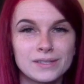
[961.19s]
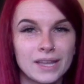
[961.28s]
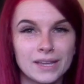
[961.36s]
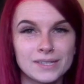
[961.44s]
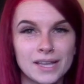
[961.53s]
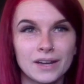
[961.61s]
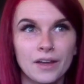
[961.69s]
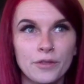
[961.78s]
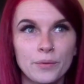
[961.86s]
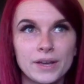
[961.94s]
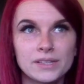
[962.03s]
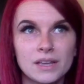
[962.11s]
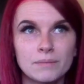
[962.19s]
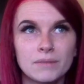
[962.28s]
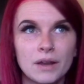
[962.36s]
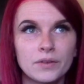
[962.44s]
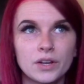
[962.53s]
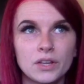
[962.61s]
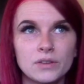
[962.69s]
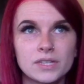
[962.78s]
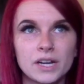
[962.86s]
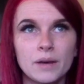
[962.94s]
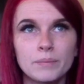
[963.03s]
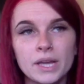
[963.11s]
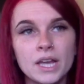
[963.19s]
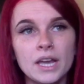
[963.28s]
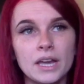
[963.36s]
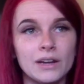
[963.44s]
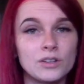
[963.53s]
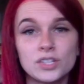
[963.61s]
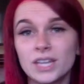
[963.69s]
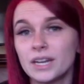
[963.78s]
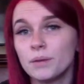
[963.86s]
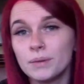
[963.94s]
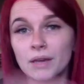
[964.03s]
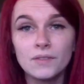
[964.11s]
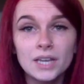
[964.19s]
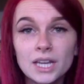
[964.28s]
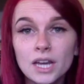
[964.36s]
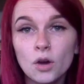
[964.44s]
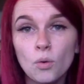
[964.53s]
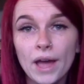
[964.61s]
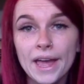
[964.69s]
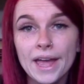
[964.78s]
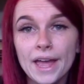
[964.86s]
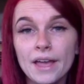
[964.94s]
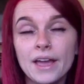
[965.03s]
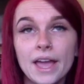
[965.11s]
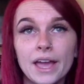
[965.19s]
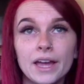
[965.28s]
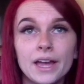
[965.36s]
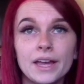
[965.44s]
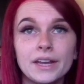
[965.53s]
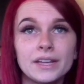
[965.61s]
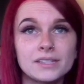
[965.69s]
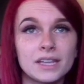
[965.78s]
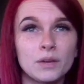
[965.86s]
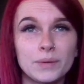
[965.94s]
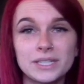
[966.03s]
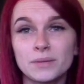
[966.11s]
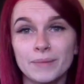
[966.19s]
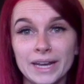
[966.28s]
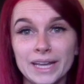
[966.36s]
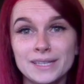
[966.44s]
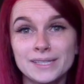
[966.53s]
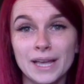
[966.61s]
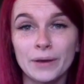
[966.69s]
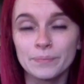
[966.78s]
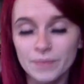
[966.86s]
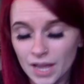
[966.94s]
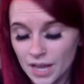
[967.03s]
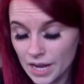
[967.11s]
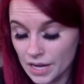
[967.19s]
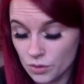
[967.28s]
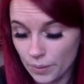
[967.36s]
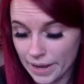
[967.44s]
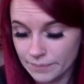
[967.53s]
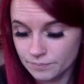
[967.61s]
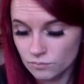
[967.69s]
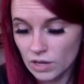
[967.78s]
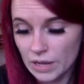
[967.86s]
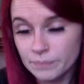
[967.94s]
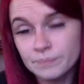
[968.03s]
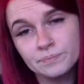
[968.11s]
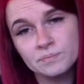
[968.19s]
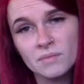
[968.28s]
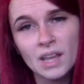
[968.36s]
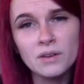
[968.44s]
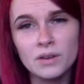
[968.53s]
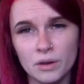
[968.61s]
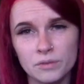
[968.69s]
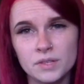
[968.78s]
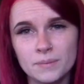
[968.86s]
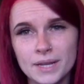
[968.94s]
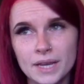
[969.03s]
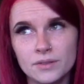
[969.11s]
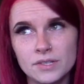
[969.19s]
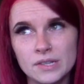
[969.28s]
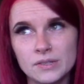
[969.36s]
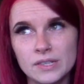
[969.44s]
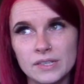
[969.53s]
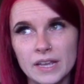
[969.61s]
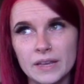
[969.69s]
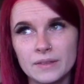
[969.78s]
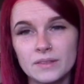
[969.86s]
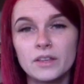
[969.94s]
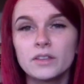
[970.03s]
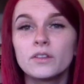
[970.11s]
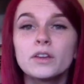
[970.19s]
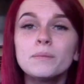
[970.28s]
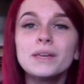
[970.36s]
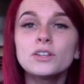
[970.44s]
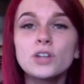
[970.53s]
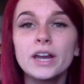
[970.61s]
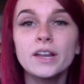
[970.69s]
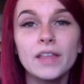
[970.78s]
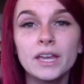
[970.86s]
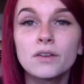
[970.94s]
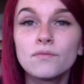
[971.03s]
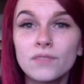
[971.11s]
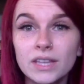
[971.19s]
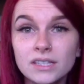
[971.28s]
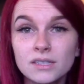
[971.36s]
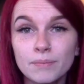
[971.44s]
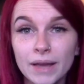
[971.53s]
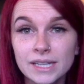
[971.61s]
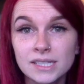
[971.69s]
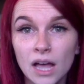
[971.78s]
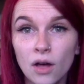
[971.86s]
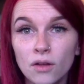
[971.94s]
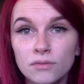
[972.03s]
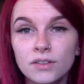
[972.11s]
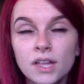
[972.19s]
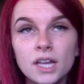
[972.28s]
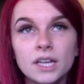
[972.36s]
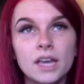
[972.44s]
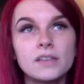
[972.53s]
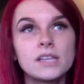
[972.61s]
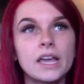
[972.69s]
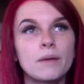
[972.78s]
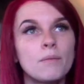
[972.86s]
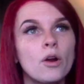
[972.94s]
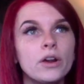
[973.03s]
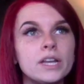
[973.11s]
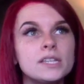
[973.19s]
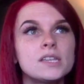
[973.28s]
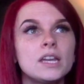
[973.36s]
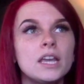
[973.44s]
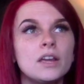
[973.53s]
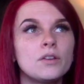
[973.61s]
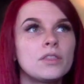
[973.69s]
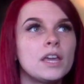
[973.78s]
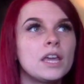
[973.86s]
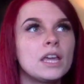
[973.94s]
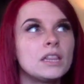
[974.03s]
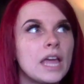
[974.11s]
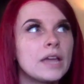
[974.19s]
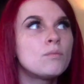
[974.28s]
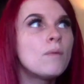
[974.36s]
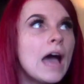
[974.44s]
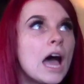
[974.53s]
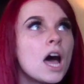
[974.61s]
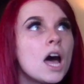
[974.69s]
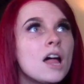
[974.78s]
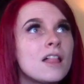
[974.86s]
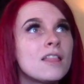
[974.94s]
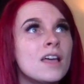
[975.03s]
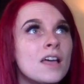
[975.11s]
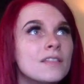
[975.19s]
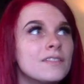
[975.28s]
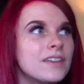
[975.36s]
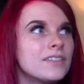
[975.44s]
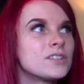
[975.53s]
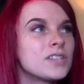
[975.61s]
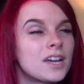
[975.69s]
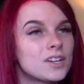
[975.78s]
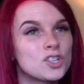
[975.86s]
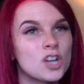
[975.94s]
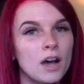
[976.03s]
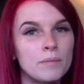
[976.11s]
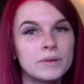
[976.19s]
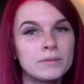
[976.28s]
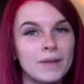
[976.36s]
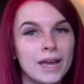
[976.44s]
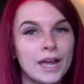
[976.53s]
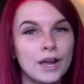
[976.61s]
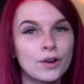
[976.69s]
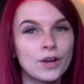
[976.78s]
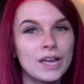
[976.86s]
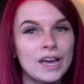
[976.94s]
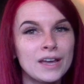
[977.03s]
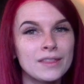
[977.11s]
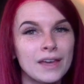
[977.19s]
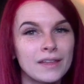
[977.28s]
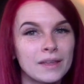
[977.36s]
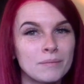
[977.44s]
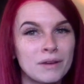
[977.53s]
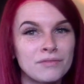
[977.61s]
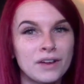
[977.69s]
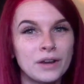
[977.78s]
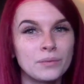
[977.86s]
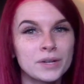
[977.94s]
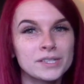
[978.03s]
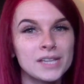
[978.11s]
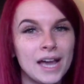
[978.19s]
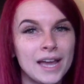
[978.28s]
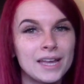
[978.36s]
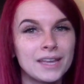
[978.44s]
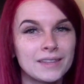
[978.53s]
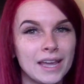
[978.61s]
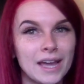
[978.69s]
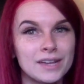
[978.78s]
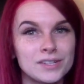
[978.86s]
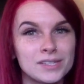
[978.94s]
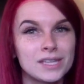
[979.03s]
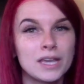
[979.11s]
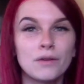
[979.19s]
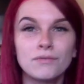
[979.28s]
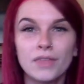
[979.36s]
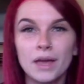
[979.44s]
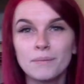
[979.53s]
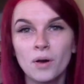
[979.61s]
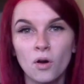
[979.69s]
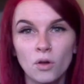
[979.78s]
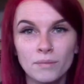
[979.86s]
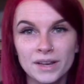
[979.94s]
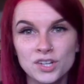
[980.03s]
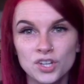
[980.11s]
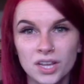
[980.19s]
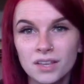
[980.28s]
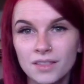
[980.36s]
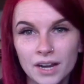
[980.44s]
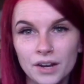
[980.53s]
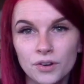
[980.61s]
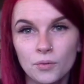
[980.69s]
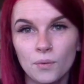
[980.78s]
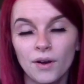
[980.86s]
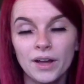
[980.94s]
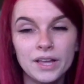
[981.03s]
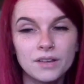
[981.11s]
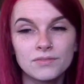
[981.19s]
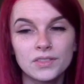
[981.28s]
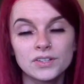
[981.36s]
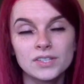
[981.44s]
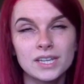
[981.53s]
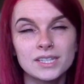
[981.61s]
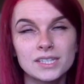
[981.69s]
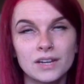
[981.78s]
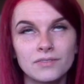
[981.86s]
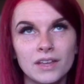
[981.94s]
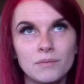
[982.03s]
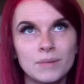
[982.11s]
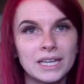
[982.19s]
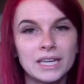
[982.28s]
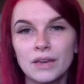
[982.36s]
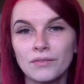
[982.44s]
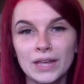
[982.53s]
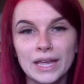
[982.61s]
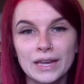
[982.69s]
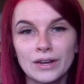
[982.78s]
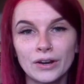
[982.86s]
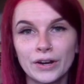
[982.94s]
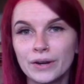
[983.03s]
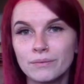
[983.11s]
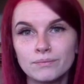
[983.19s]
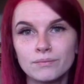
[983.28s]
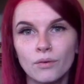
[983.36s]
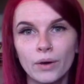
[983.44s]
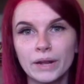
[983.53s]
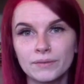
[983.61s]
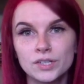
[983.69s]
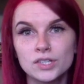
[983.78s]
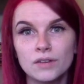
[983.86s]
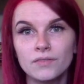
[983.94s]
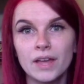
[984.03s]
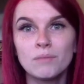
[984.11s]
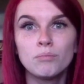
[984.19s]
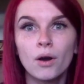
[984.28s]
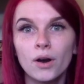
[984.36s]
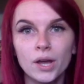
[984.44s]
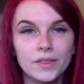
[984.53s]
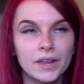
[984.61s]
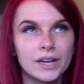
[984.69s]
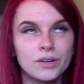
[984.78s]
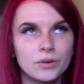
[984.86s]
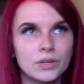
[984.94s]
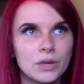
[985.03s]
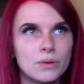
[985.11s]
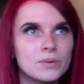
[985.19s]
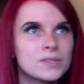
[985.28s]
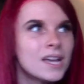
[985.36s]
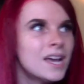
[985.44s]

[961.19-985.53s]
like I said, otherwise I'm never going to use it up and I'll just end up giving it away and it's like a waste of money. So either way, well, I don't know if somebody else uses it. Look at me trying to like convince myself because like I'm already sitting here thinking like, well, like there's like a shop in my area that like my friend works at and like I just give them all my shit that I don't want. If there's like stuff that I've been given or whatever stuff that I bought that I don't use,